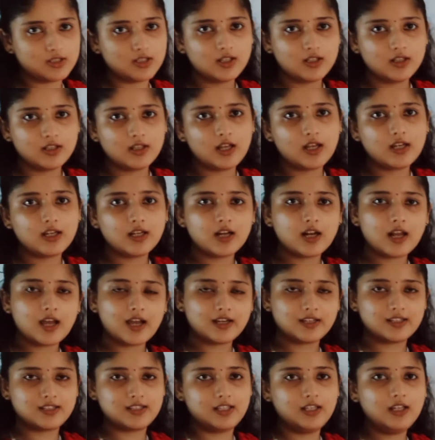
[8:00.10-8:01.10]
are
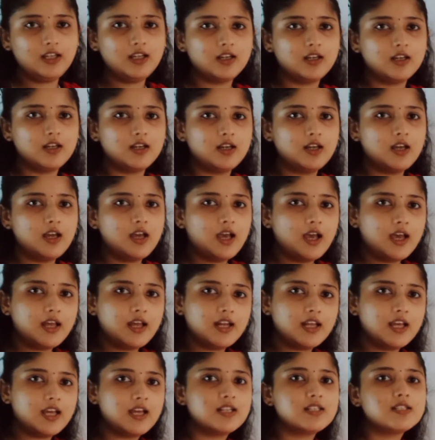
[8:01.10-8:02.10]
acting, and
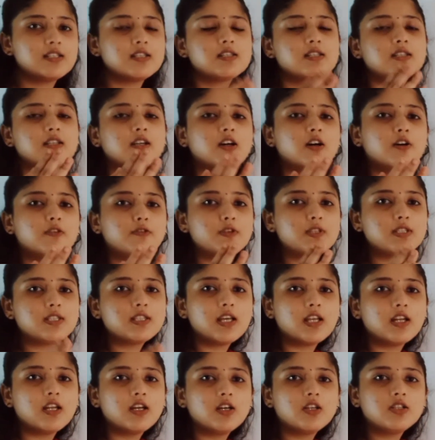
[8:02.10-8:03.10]
hence the surface
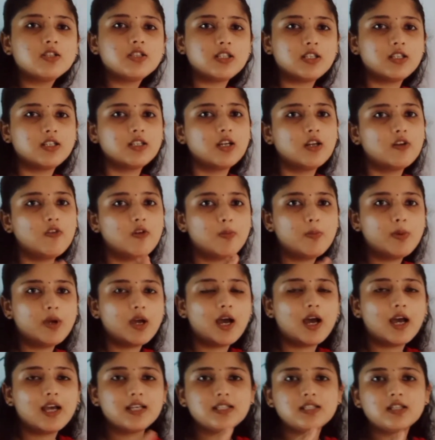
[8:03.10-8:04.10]
energy, there will be high
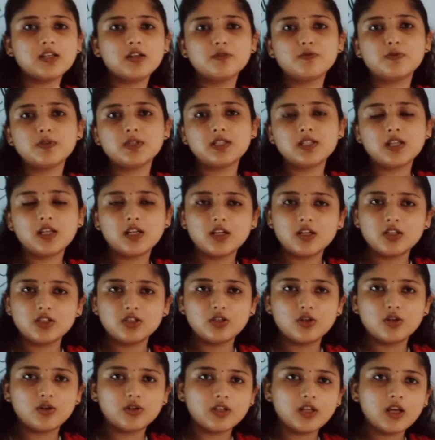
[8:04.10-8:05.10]
surface energy on
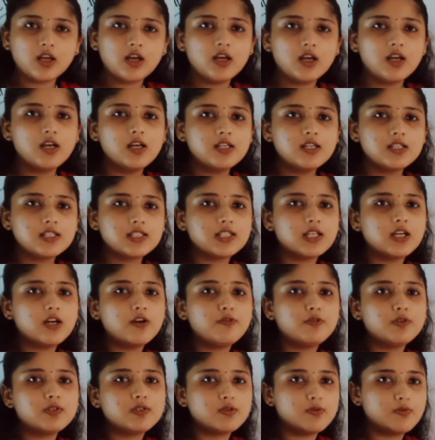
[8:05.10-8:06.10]
the surface
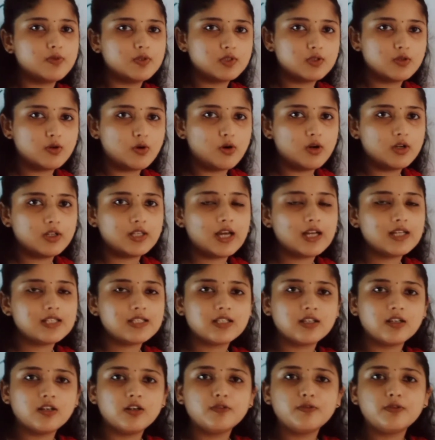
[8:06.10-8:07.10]
of a solid. That
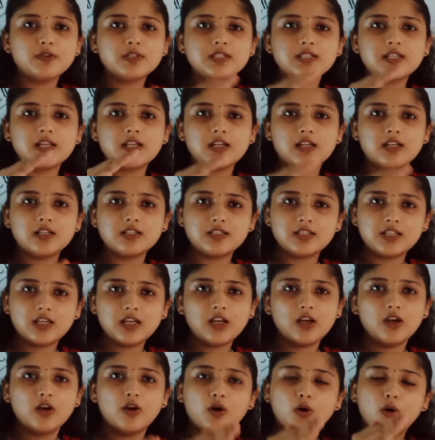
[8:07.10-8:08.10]
surface energy
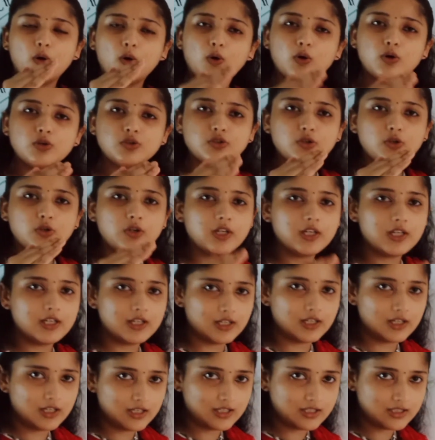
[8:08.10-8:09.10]
also
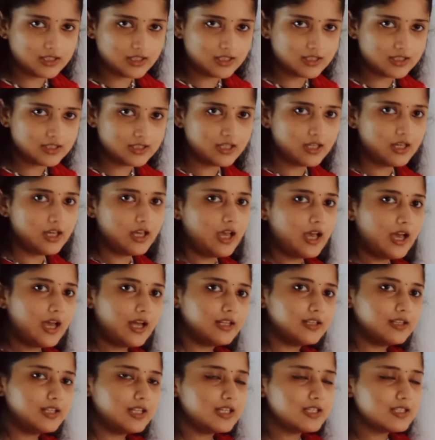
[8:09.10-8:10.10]
decreases, and
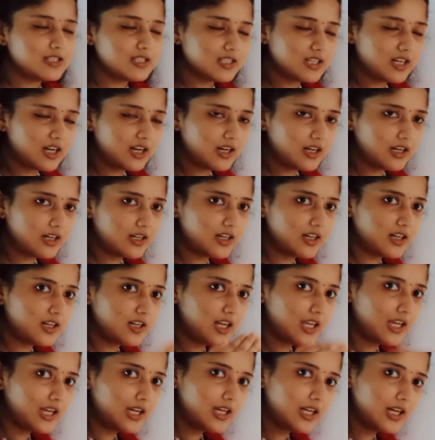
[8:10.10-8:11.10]
this
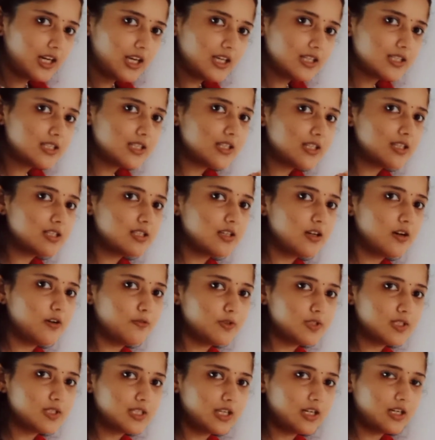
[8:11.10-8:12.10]
decrease in the
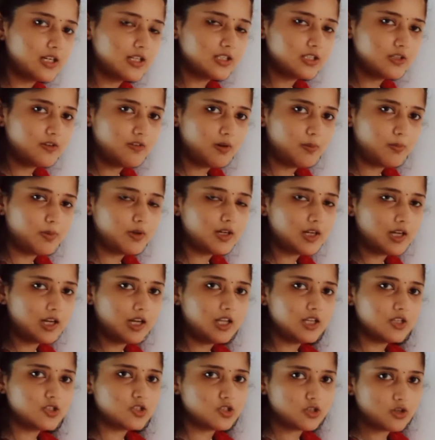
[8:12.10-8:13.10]
surface energy will be
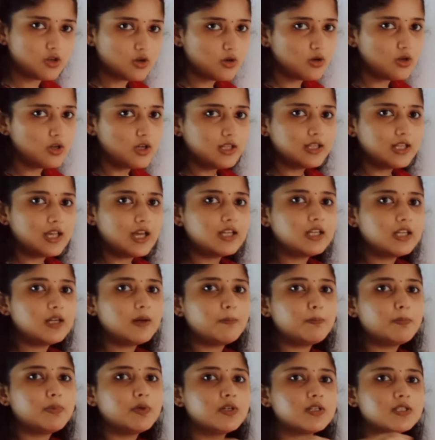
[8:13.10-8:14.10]
released now, that
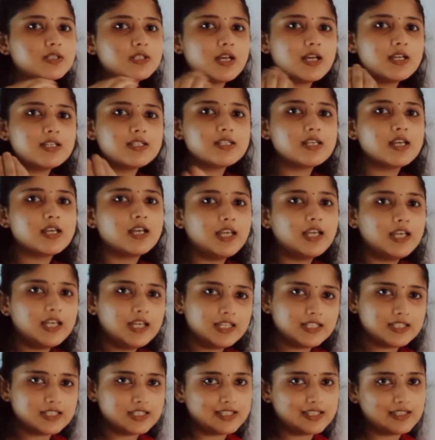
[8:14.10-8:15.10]
appears as
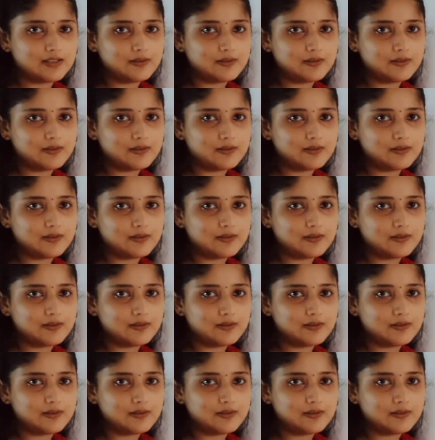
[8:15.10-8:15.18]
heat.